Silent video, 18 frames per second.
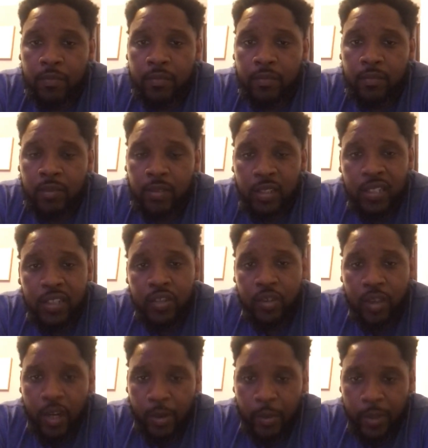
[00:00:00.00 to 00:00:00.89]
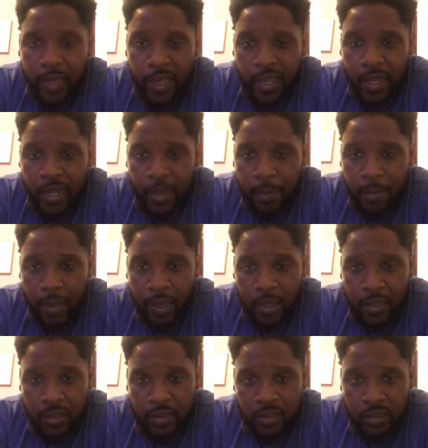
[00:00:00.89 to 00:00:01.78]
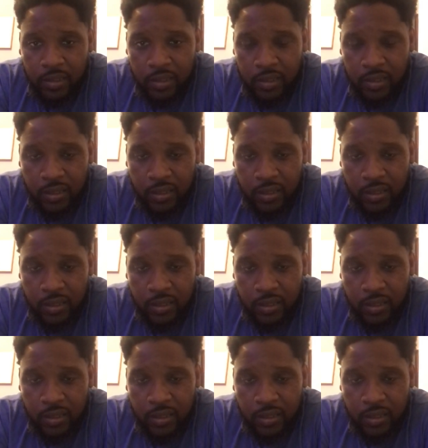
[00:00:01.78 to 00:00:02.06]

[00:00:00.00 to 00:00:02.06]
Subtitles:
So let's try to regain that balance.